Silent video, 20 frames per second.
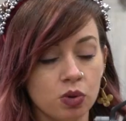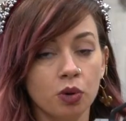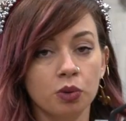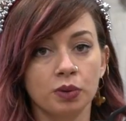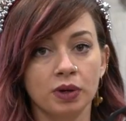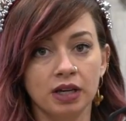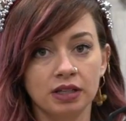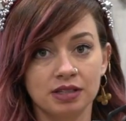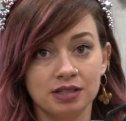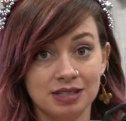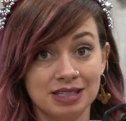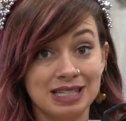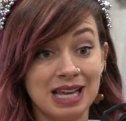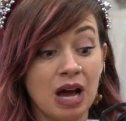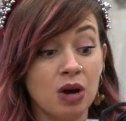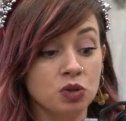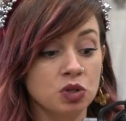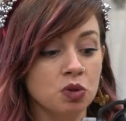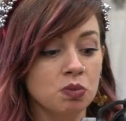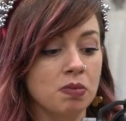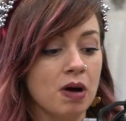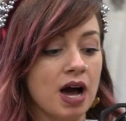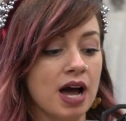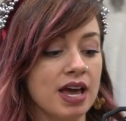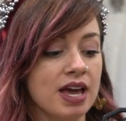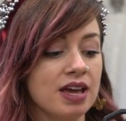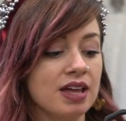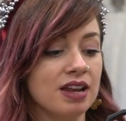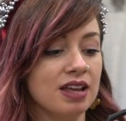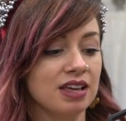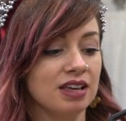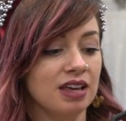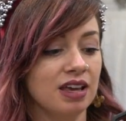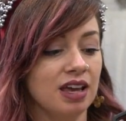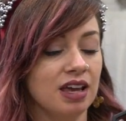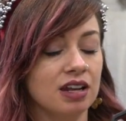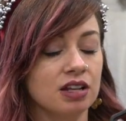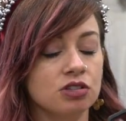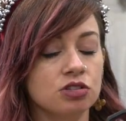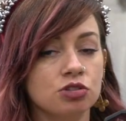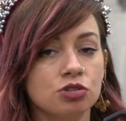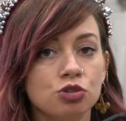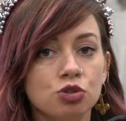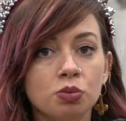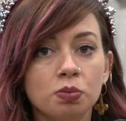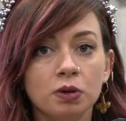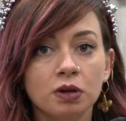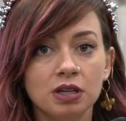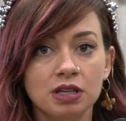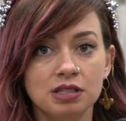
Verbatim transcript: whole rig. This is how you buy it. And it's super